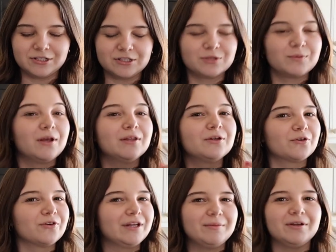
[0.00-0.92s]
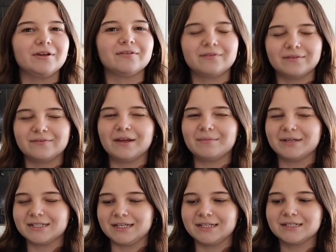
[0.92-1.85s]
just a little creamier, if that
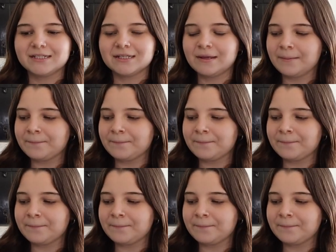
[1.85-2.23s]
makes sense.